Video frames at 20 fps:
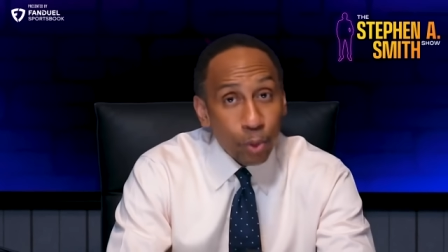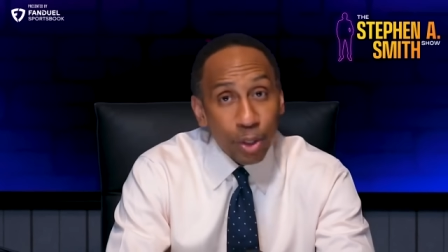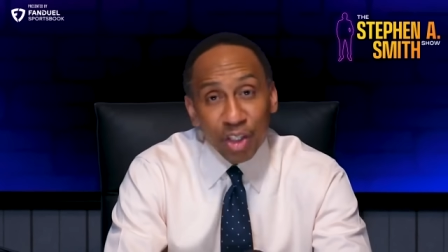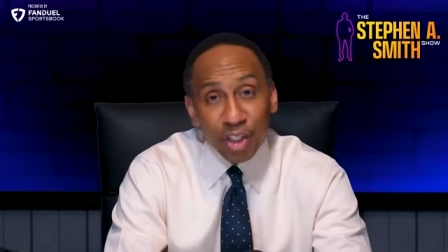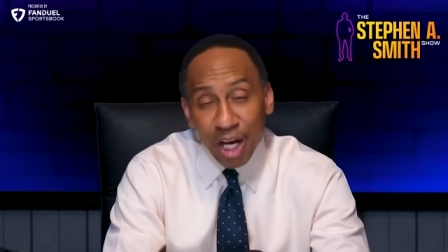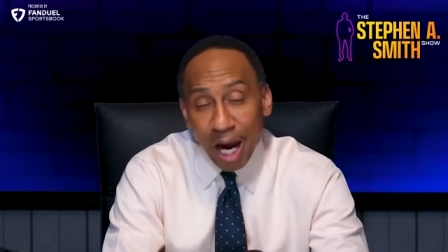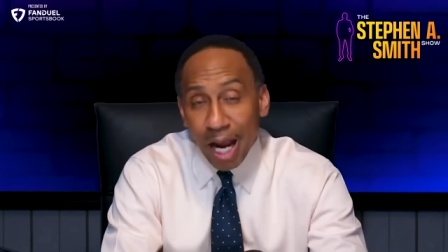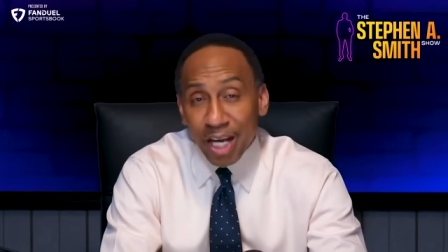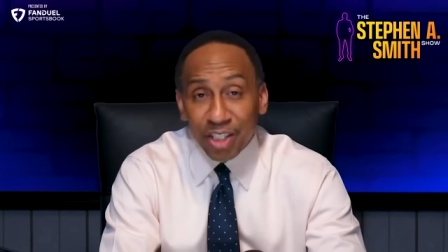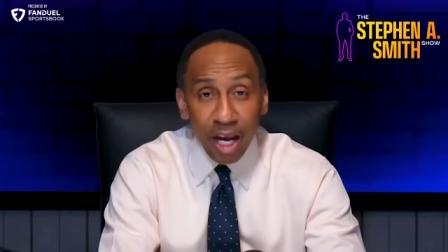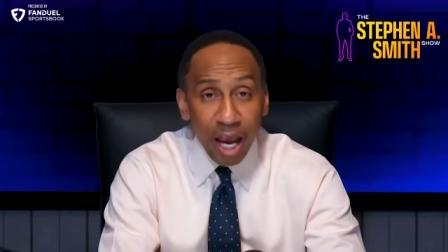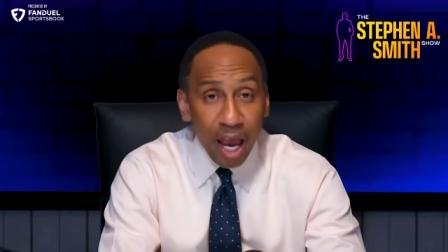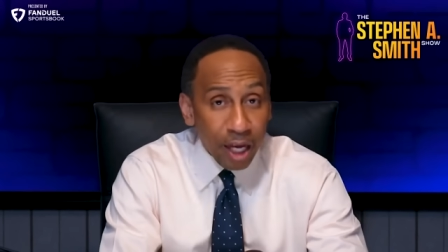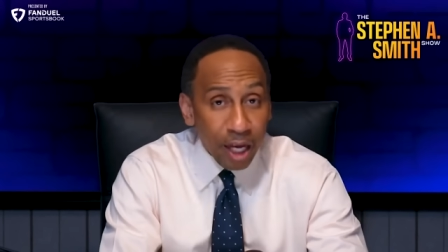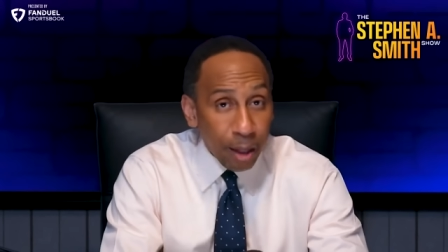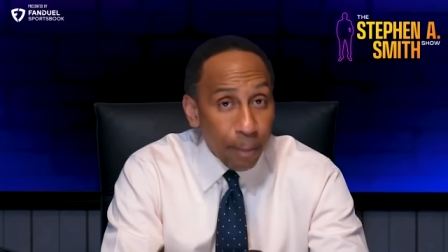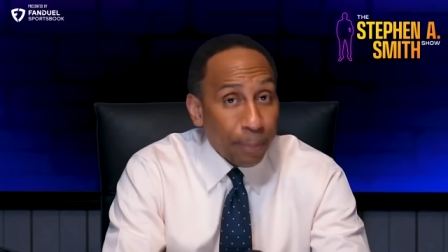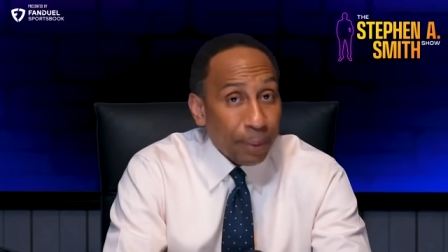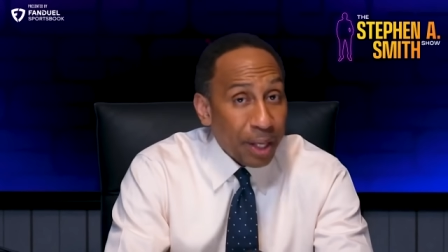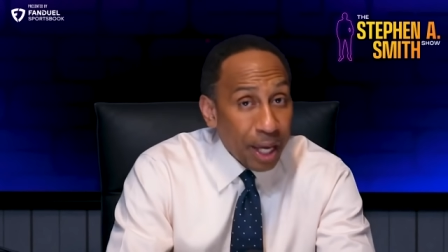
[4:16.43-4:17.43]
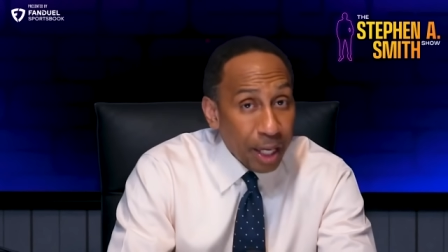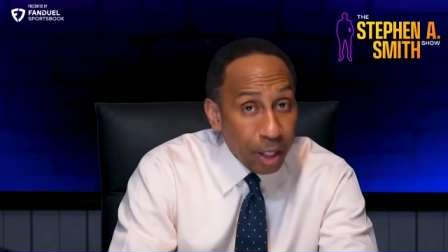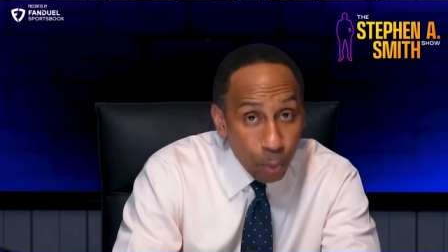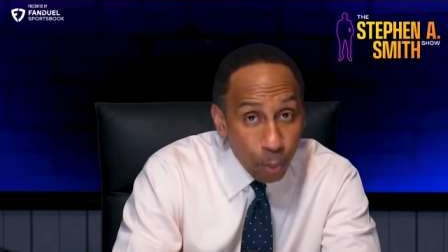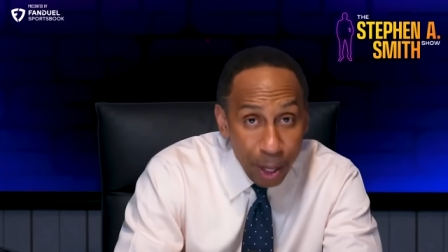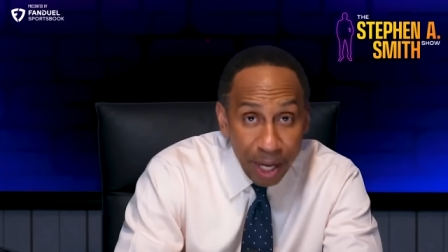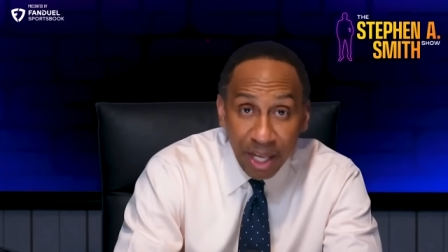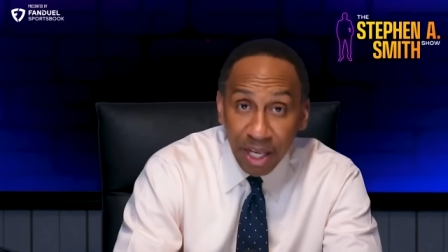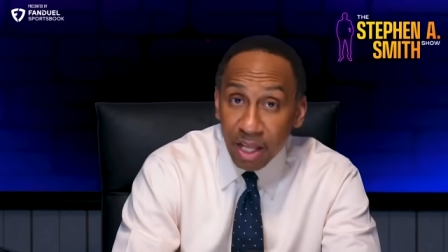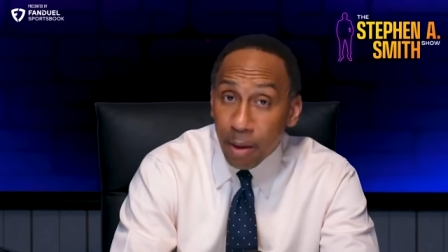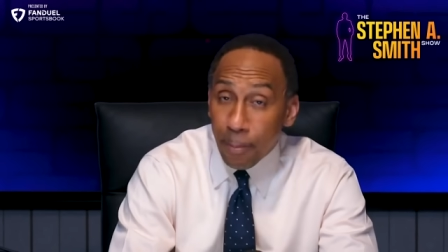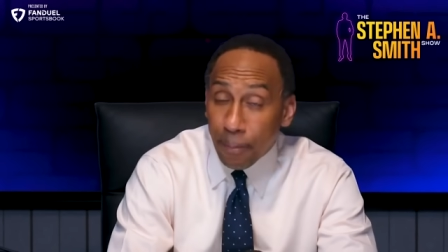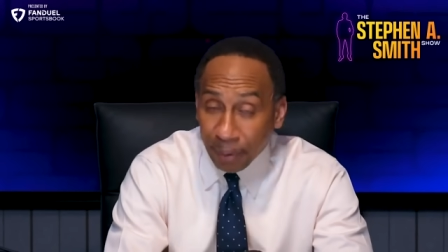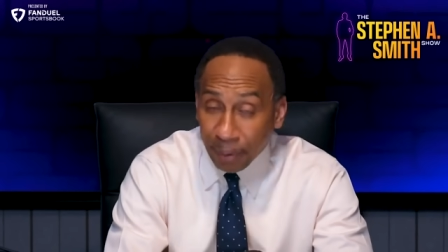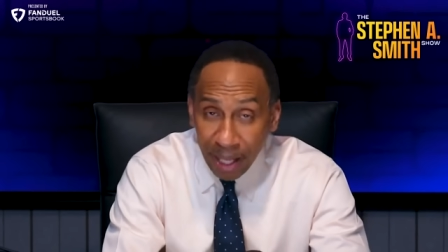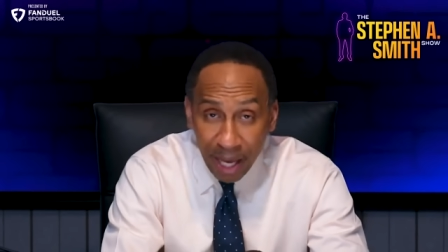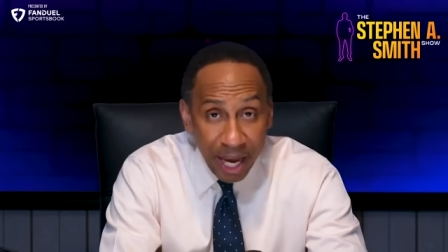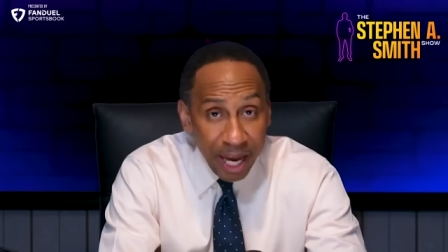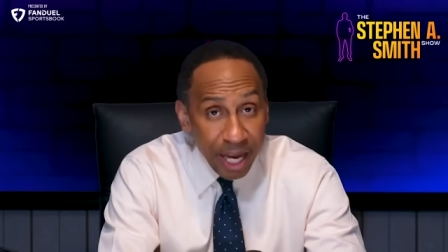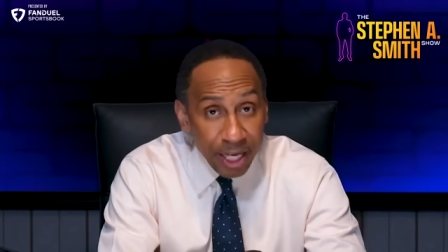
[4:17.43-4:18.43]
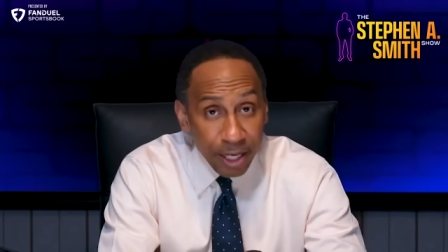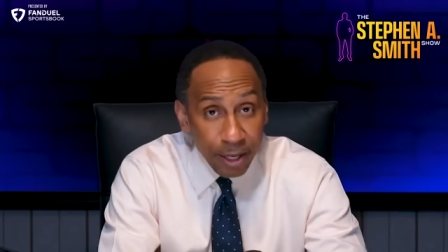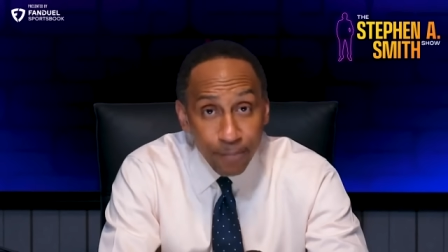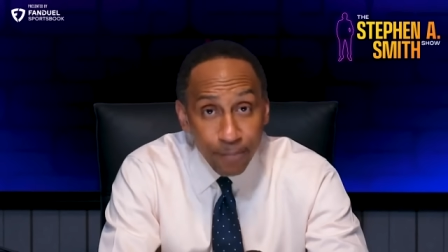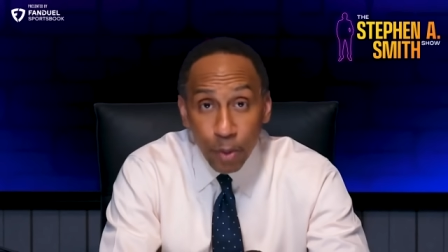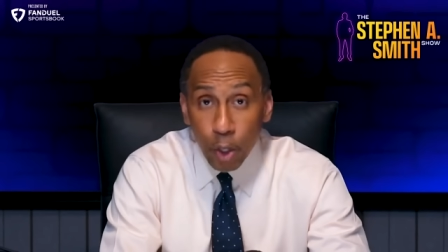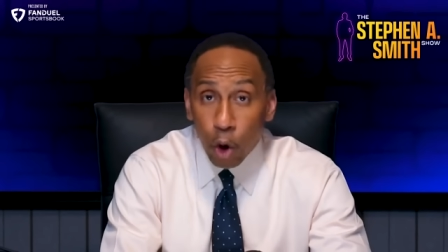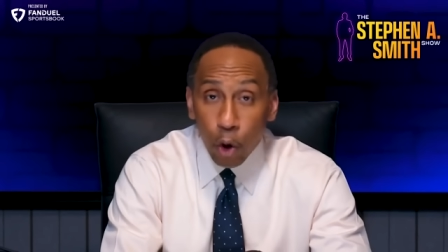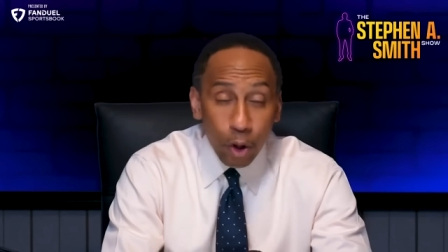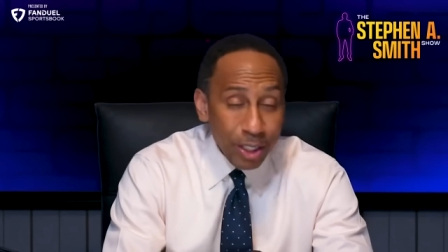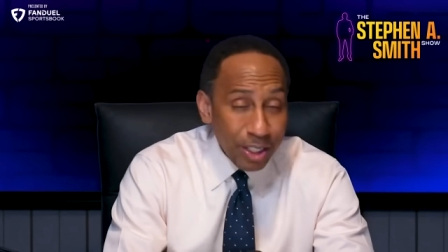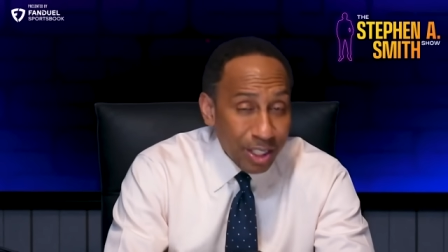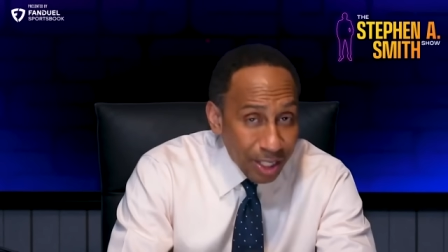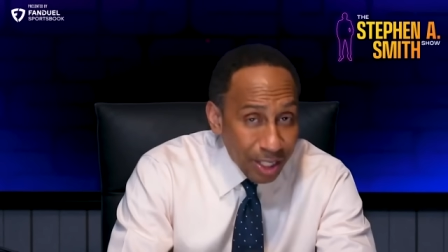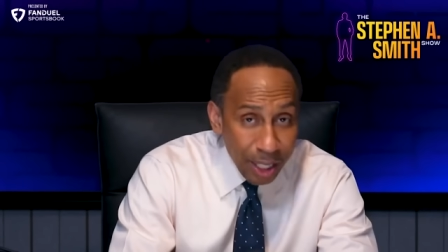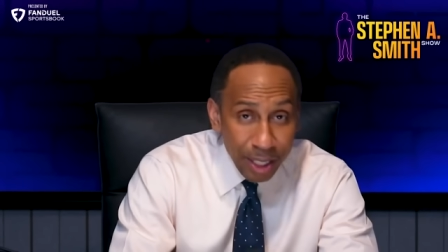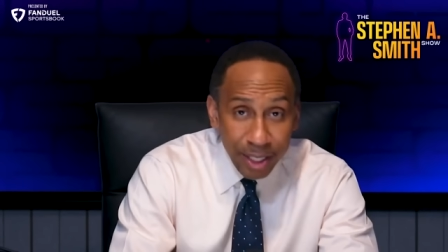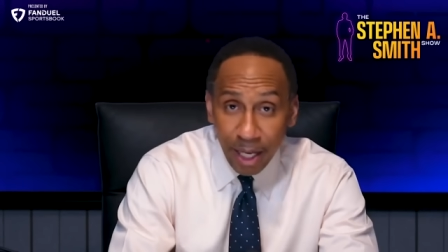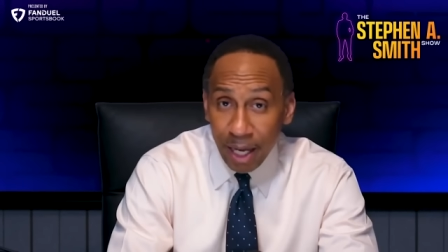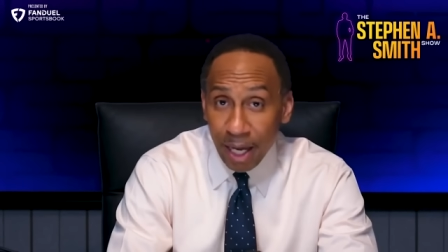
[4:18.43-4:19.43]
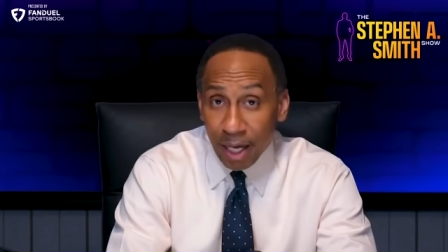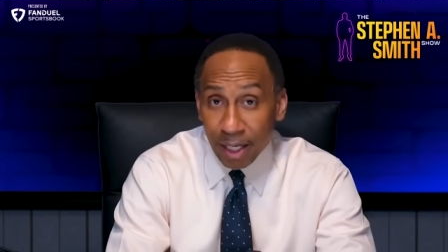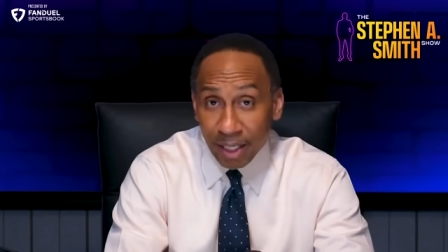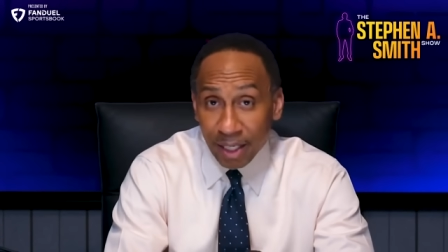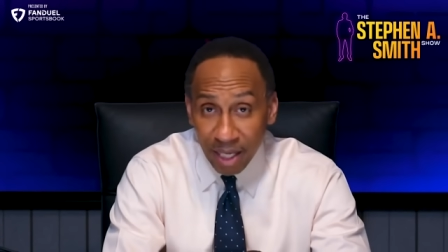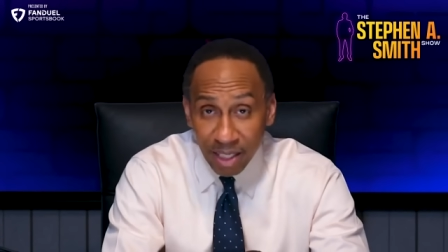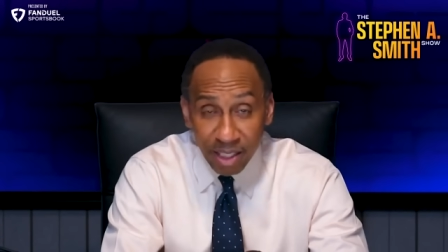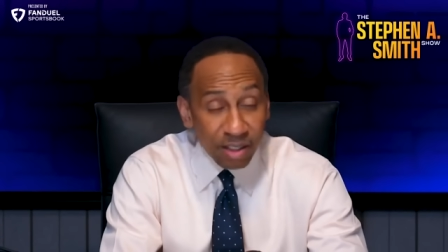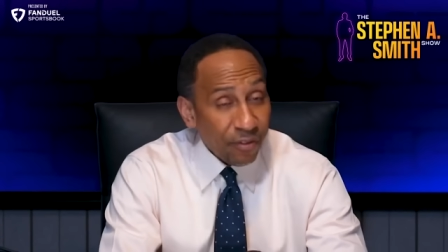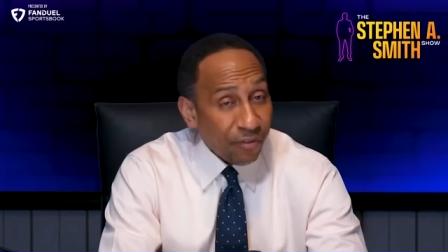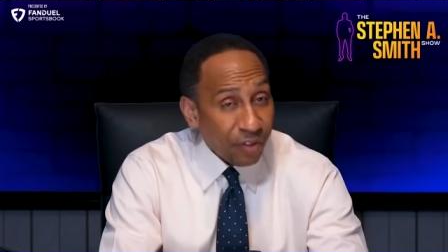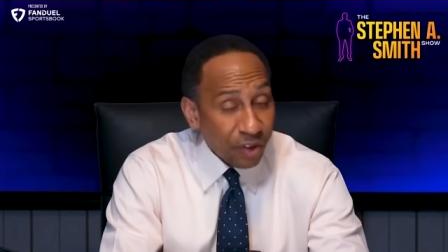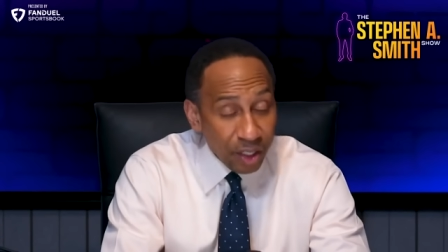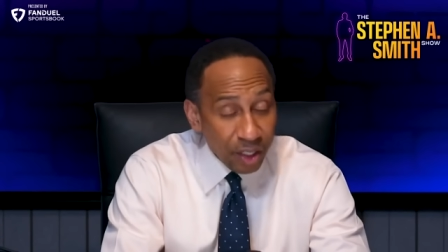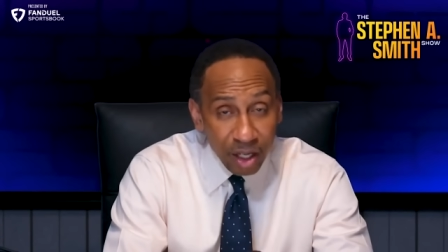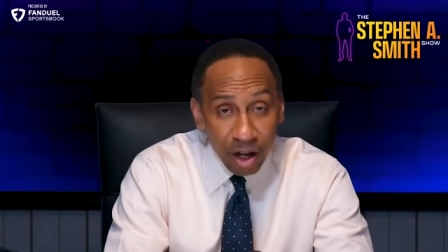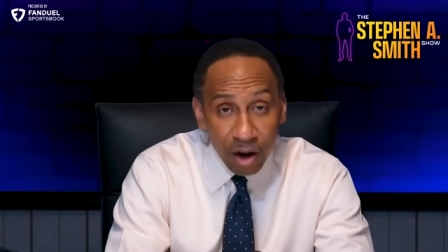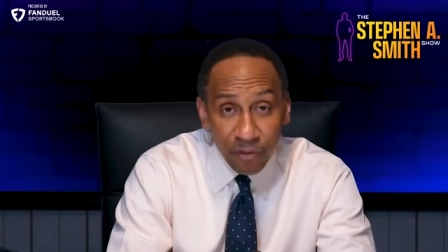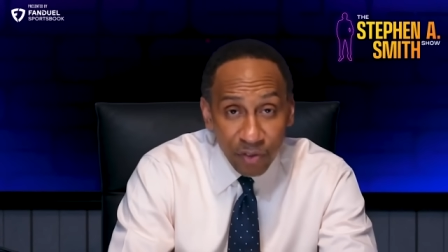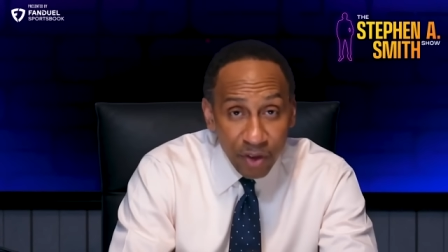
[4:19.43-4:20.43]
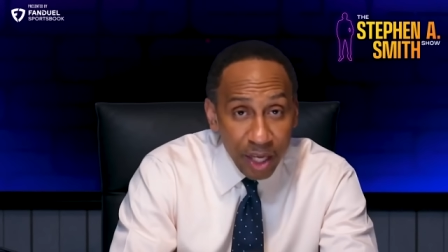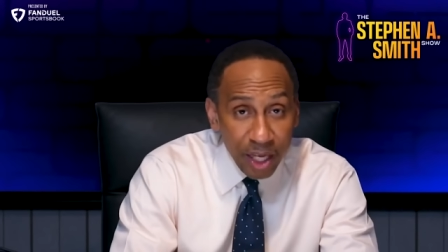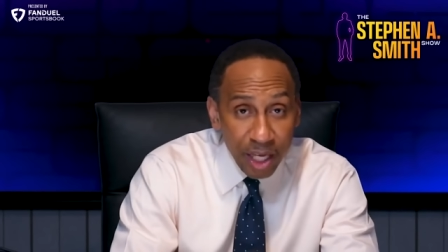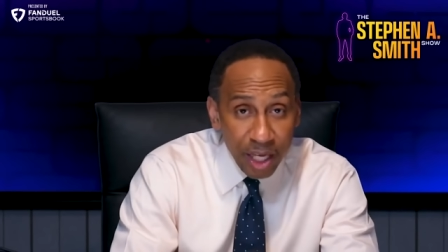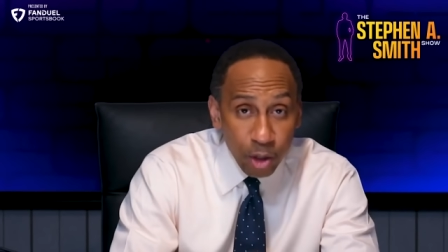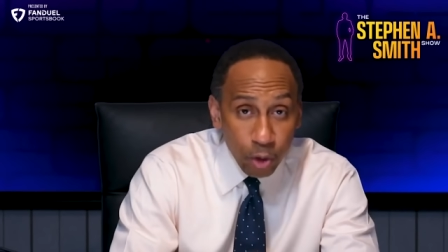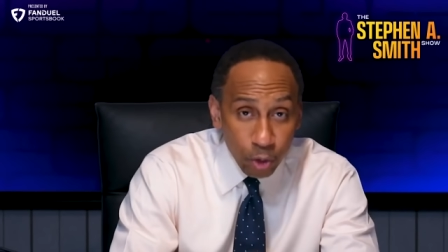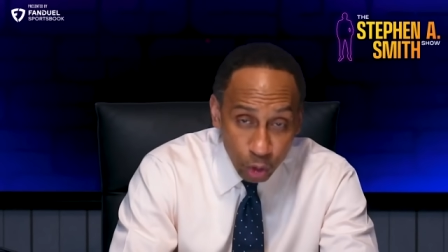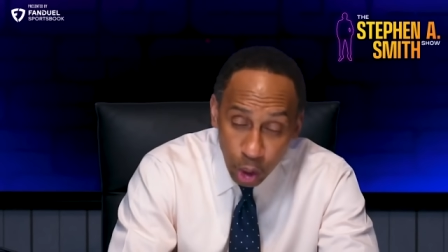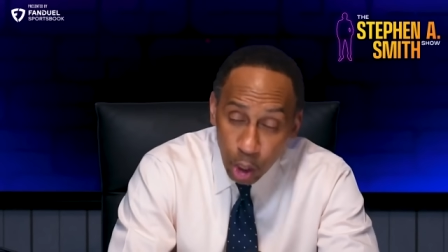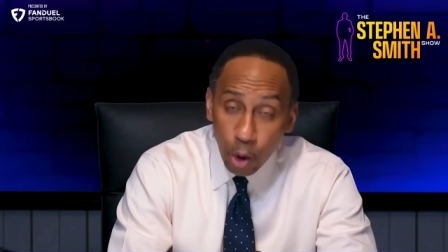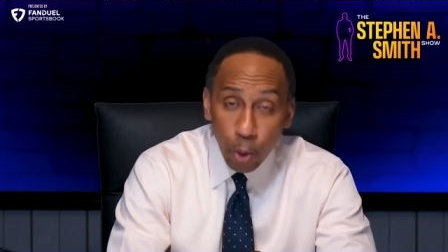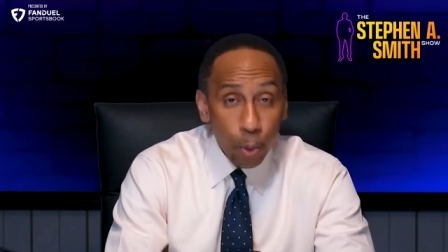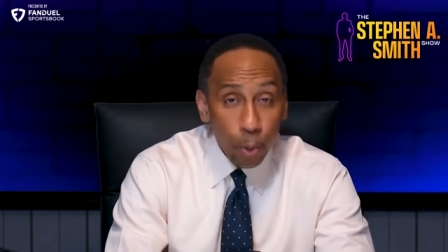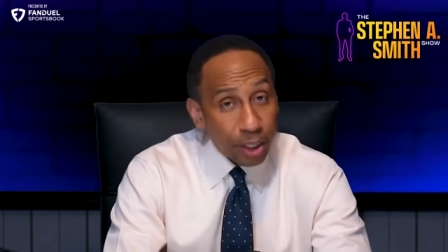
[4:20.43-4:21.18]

with Josh Allen playing the way that he played on Sunday against the Philadelphia Eagles,